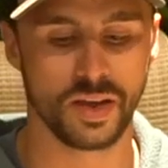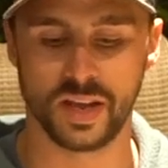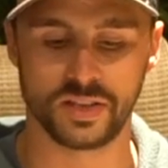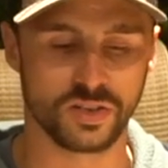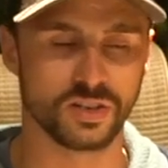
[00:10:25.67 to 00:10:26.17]

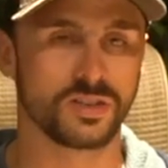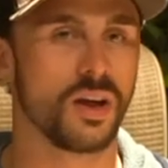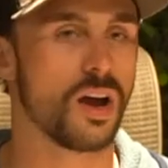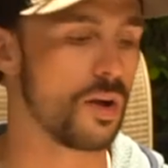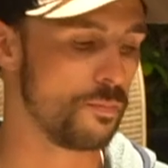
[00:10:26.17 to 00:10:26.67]
It's just
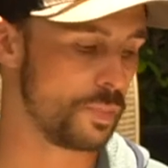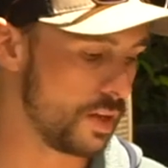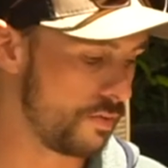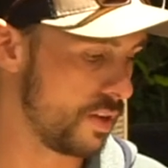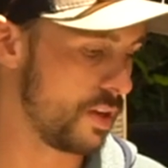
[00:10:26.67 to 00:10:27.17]
a
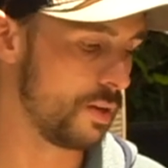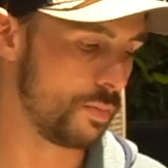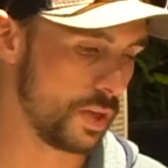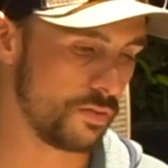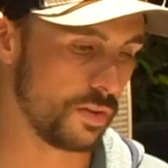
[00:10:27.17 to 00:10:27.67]

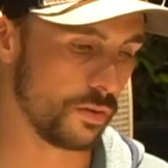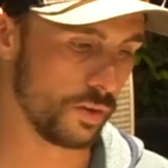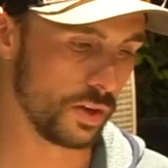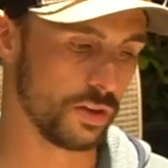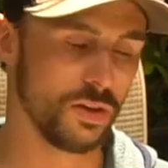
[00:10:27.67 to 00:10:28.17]
beefy
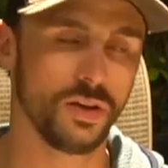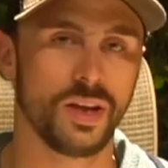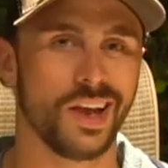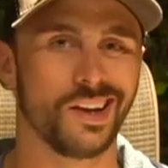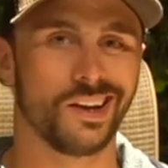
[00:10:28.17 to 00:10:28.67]
reel,
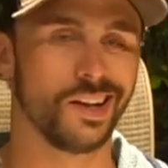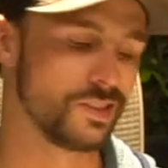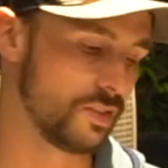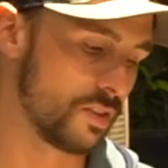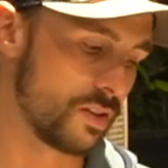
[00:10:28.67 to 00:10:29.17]
and it
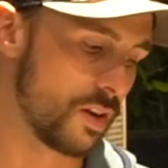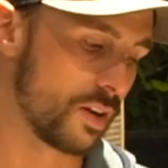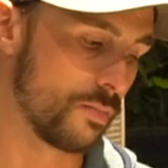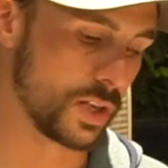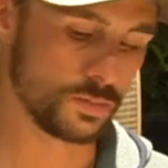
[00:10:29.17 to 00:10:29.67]
allows you to
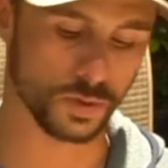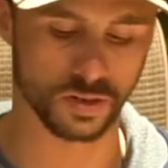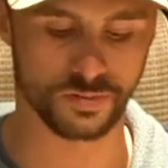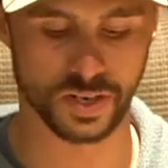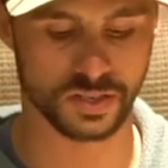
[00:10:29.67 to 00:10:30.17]
target much
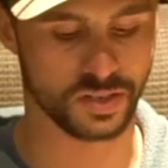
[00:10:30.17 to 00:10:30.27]
bigger fish.